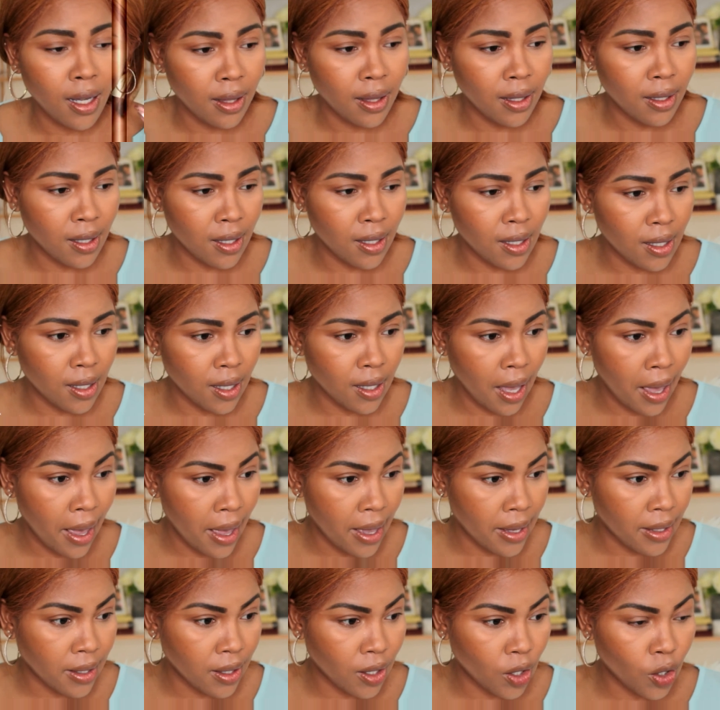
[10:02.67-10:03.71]
This is
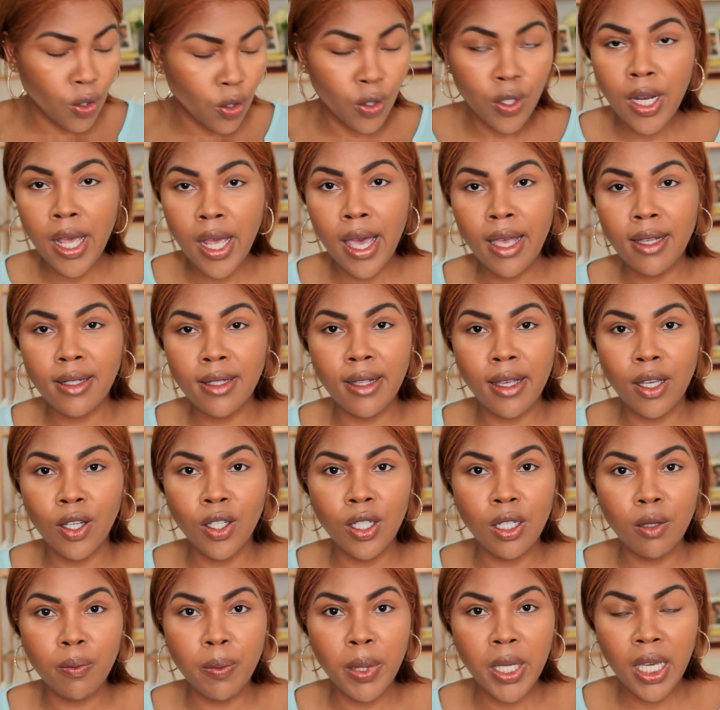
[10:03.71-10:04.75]
as good as they're
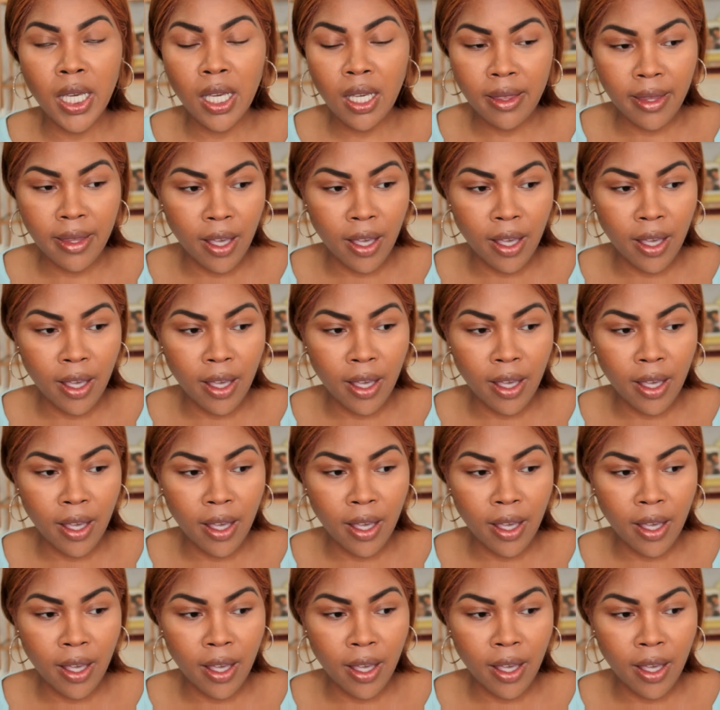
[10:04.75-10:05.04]
gonna be.